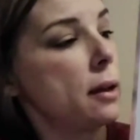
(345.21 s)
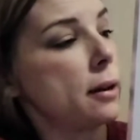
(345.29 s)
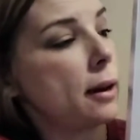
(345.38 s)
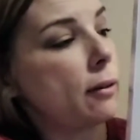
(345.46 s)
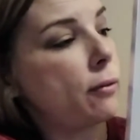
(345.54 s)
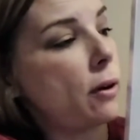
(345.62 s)

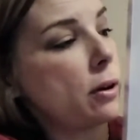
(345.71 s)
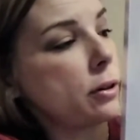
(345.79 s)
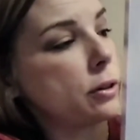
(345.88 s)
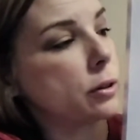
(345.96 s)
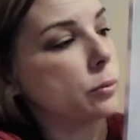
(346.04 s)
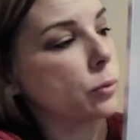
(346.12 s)
Now
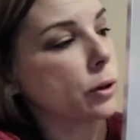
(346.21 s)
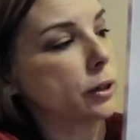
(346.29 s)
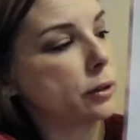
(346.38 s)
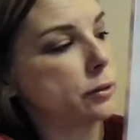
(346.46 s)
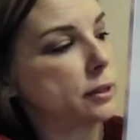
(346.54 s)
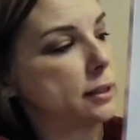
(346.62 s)
volume, we're going to
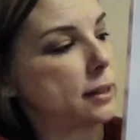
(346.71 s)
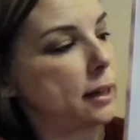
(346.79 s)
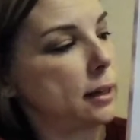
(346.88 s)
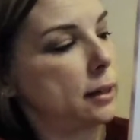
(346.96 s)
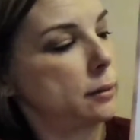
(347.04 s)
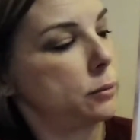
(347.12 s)
use the
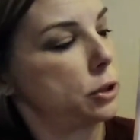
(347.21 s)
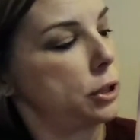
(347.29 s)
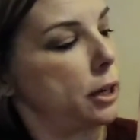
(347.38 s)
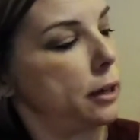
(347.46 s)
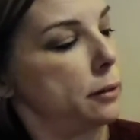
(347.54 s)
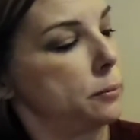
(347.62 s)
same
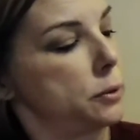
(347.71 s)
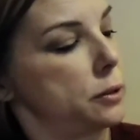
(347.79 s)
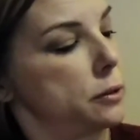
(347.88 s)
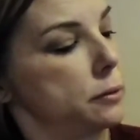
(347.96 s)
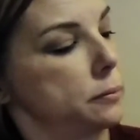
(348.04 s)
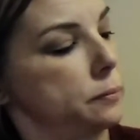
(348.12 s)

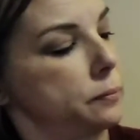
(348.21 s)
shapes.